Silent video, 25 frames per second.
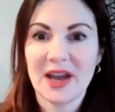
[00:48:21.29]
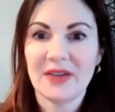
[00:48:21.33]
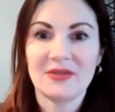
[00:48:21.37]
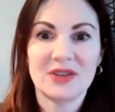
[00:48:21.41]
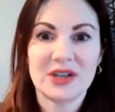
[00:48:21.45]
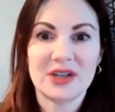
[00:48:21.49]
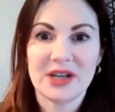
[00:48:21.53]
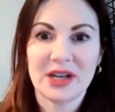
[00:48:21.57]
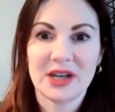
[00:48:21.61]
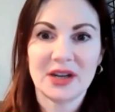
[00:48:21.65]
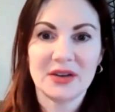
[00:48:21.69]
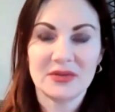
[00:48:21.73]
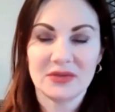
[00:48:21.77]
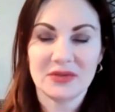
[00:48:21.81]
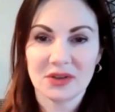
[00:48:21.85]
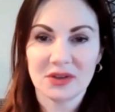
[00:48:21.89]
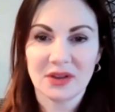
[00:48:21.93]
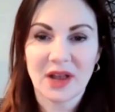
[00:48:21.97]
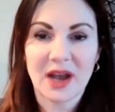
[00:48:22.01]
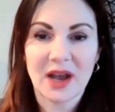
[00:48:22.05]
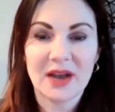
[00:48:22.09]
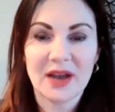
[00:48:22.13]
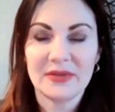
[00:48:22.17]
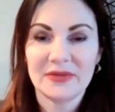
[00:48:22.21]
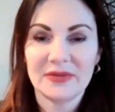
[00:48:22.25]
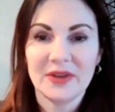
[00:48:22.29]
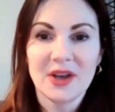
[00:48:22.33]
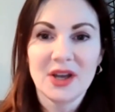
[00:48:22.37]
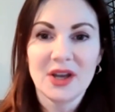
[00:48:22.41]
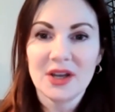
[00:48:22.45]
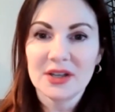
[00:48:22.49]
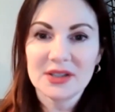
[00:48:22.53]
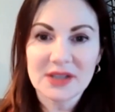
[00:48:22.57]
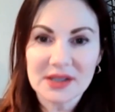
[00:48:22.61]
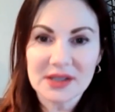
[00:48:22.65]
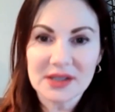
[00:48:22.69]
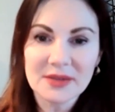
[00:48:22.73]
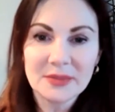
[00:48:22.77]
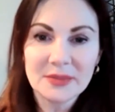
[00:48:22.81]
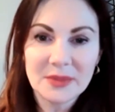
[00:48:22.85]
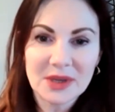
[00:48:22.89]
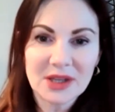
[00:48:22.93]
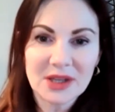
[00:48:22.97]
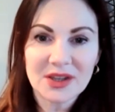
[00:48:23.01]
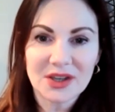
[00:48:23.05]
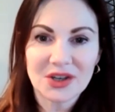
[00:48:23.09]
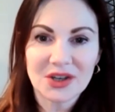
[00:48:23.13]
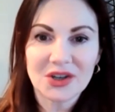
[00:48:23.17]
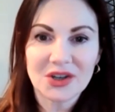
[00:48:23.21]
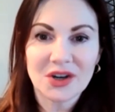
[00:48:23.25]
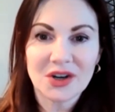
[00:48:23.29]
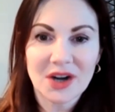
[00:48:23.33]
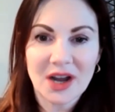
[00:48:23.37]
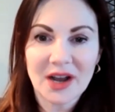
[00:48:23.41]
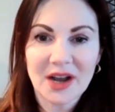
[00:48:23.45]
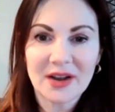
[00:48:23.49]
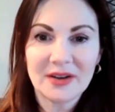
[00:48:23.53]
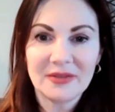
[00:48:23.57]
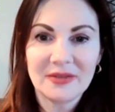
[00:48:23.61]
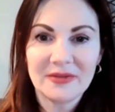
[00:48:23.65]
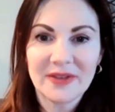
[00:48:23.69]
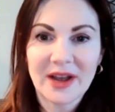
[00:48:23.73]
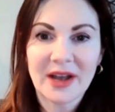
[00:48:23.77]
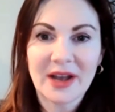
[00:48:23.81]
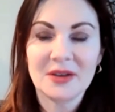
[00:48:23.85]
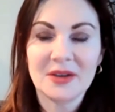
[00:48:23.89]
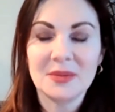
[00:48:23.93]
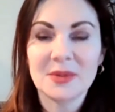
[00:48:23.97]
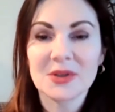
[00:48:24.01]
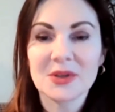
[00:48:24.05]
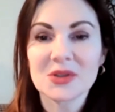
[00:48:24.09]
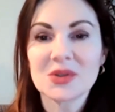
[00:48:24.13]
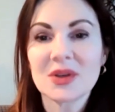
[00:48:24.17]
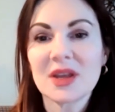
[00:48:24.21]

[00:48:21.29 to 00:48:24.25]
every day of your life doesn't mean that you're not valuable.